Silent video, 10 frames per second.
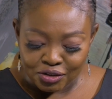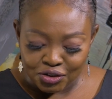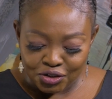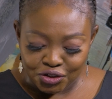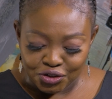
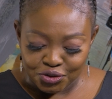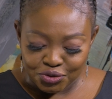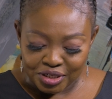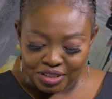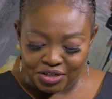do
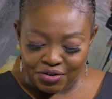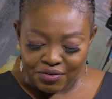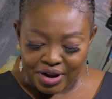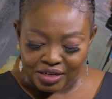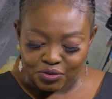you
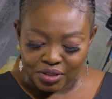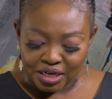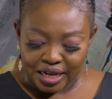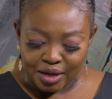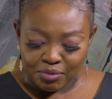interact with
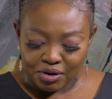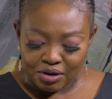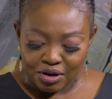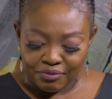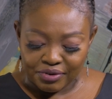the
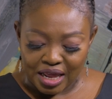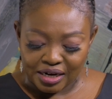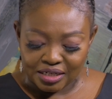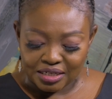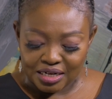label of
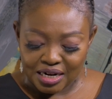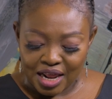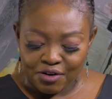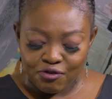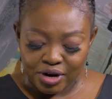colored
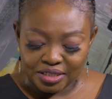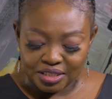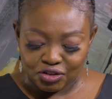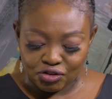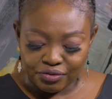and
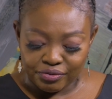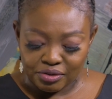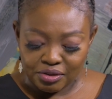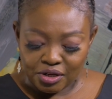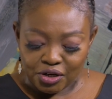race in
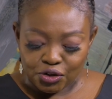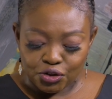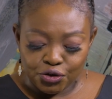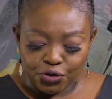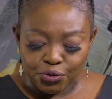general?
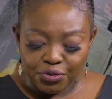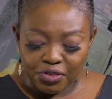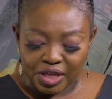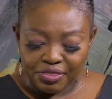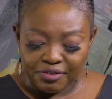Do you
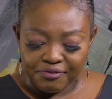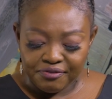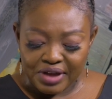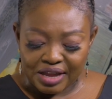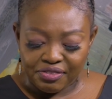think the
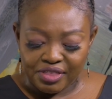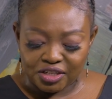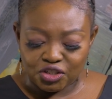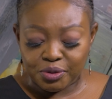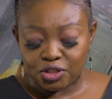fact
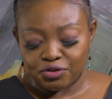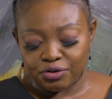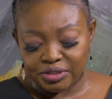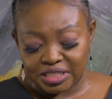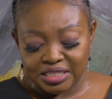that you went to
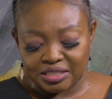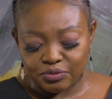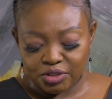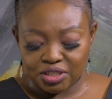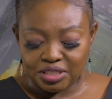
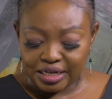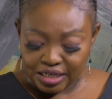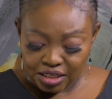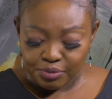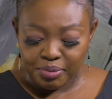Roedean, which is an
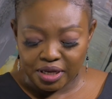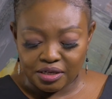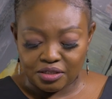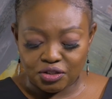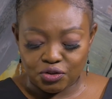
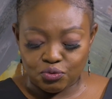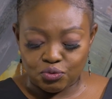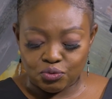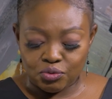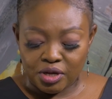independent
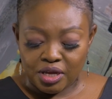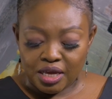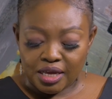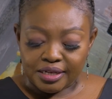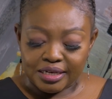school,
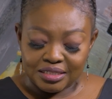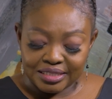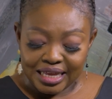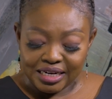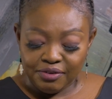
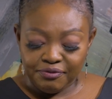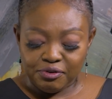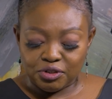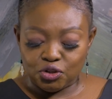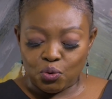does that
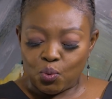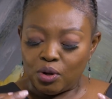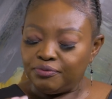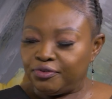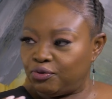influence your
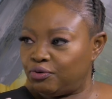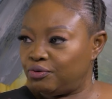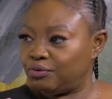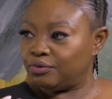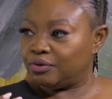worldview
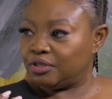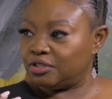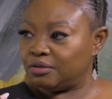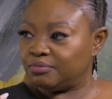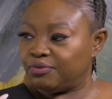in
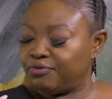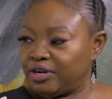terms of